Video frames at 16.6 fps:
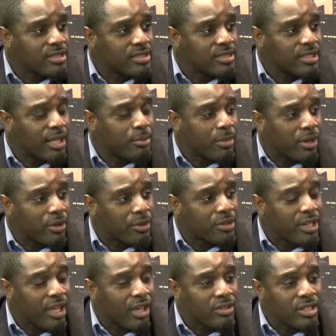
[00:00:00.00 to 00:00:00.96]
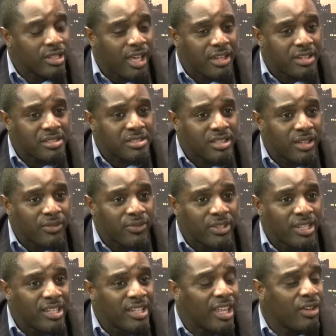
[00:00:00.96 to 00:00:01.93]
they burned down a lot of stuff
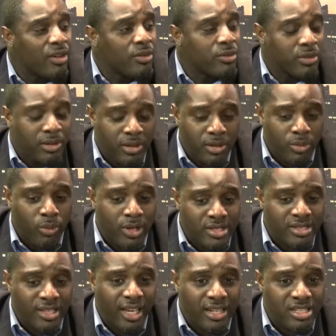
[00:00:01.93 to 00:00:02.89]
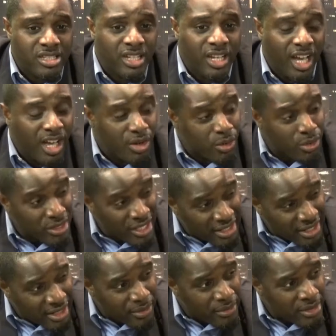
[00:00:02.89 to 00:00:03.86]
in the west side of Chicago, in that
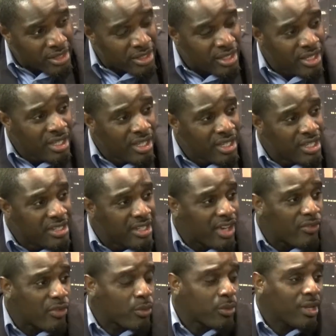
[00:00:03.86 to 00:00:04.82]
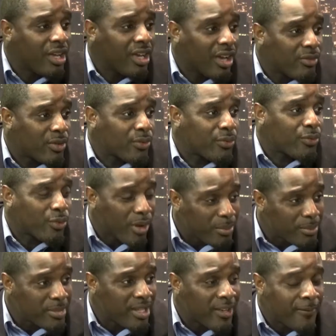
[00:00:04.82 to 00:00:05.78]
area. Never recovered
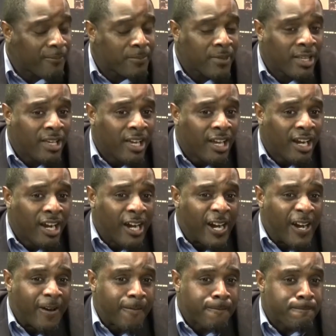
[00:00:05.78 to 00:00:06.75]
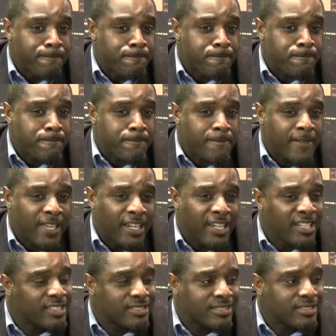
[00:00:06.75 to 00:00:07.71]
from that. And
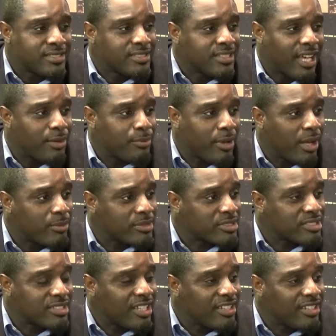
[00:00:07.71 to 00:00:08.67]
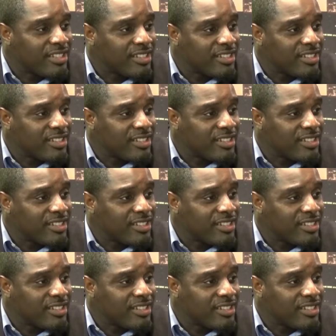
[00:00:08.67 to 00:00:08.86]
it's not by mistake.